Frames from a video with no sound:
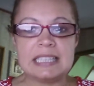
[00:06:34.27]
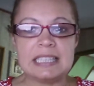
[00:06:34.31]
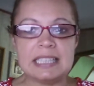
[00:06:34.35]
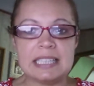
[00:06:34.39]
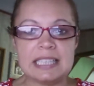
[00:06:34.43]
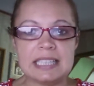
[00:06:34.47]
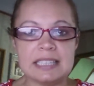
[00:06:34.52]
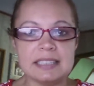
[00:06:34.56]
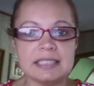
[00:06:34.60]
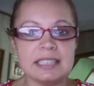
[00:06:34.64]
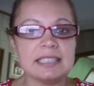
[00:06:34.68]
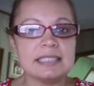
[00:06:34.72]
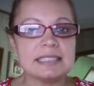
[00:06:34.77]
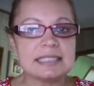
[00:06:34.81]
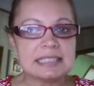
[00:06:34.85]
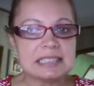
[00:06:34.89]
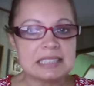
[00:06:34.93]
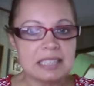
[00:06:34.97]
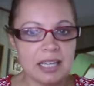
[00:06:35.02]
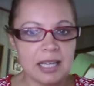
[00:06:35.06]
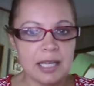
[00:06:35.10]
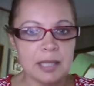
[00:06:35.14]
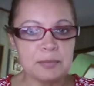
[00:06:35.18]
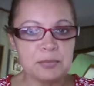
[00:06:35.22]
And it is
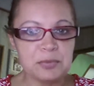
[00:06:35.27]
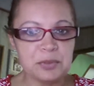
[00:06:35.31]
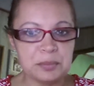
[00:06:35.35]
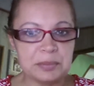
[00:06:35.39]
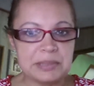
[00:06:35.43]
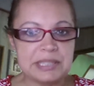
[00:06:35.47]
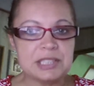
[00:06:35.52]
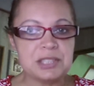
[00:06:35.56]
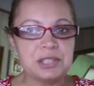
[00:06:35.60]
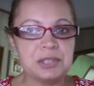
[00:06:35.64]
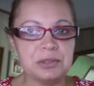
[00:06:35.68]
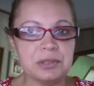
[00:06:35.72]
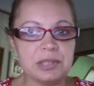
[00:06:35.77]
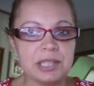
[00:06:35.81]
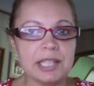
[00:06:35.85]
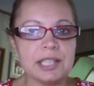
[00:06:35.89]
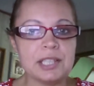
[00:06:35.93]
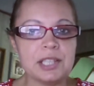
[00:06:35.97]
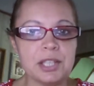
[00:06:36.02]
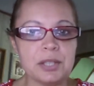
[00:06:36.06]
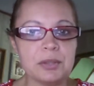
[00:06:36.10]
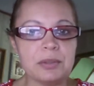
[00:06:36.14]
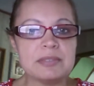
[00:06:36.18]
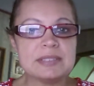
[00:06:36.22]
time for me to
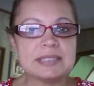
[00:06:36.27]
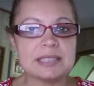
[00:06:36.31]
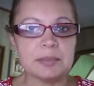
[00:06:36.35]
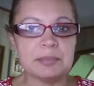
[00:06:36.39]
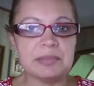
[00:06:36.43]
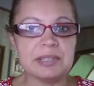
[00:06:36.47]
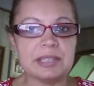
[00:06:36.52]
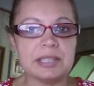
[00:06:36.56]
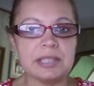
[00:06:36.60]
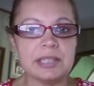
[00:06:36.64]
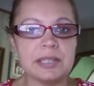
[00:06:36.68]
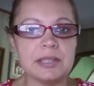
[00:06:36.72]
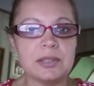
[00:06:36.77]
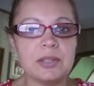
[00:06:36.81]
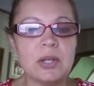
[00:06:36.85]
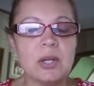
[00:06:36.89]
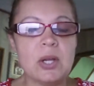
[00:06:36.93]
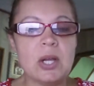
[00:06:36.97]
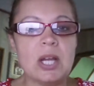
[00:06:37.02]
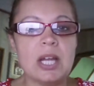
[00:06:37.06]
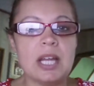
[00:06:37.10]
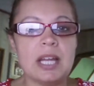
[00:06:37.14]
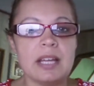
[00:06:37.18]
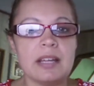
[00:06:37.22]
let go of some of the
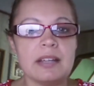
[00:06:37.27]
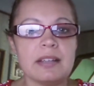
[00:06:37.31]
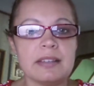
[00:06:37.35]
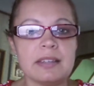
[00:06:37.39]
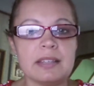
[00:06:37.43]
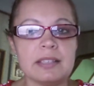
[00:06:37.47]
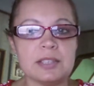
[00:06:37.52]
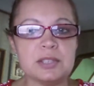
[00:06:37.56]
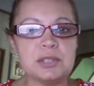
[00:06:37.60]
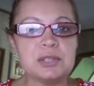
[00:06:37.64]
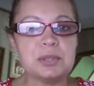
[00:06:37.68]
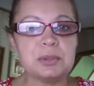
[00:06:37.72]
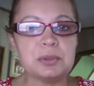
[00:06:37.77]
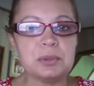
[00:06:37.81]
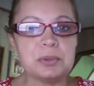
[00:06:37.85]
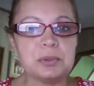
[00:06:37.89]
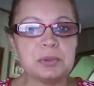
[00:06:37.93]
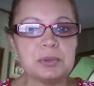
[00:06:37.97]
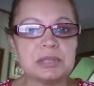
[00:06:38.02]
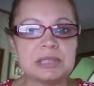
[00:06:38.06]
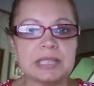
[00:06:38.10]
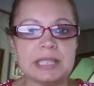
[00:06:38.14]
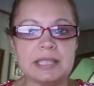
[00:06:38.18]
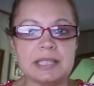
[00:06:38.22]

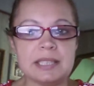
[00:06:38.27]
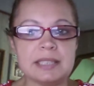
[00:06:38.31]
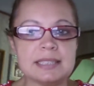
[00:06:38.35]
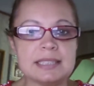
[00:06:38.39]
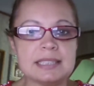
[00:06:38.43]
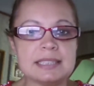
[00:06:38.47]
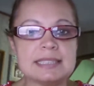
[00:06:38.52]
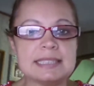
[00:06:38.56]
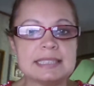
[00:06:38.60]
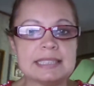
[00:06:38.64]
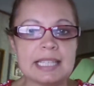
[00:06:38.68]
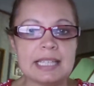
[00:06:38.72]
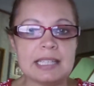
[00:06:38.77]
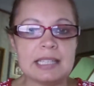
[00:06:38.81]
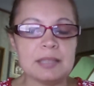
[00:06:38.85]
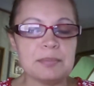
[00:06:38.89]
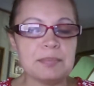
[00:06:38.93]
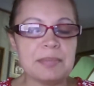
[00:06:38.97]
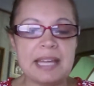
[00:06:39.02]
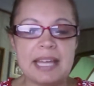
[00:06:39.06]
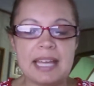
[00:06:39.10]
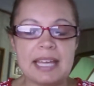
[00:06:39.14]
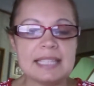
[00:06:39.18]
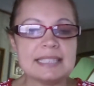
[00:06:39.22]
tools and the
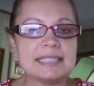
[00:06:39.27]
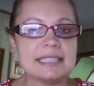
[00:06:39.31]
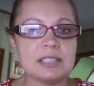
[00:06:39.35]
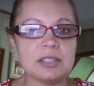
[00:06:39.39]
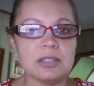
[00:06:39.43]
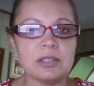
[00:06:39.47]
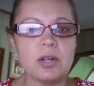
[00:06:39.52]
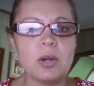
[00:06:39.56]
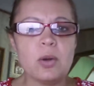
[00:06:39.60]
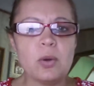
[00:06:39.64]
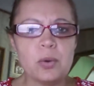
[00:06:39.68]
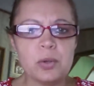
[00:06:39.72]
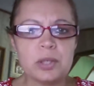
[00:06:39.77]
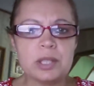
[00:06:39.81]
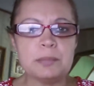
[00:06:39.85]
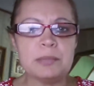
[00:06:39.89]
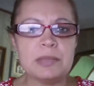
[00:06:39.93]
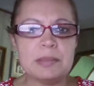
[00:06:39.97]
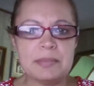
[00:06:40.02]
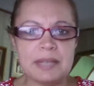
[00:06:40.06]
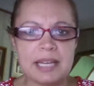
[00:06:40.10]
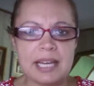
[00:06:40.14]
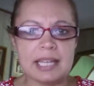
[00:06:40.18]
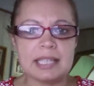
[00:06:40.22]
bags that are holding
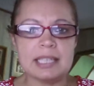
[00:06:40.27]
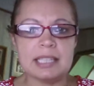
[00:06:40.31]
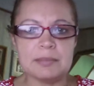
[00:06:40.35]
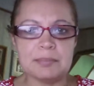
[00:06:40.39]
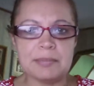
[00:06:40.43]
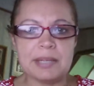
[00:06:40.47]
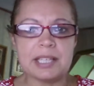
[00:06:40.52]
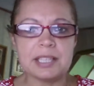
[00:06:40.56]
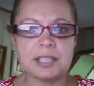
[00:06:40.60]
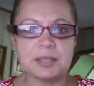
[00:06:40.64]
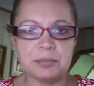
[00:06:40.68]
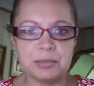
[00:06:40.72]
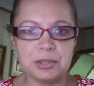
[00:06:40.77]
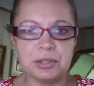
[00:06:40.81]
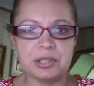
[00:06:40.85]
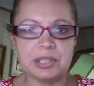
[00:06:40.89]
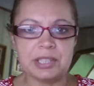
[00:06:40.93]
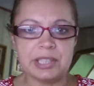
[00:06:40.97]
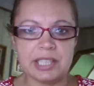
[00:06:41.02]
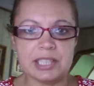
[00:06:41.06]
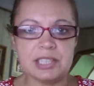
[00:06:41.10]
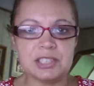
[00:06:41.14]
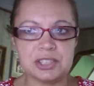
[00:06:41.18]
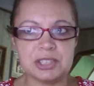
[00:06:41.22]
me back in my
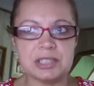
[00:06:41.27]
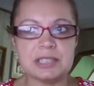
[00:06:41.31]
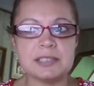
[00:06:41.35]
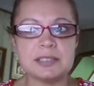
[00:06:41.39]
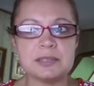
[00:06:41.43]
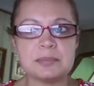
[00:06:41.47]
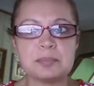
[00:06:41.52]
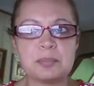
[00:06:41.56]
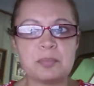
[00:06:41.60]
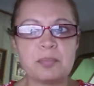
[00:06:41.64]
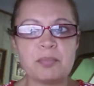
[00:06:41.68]
communication.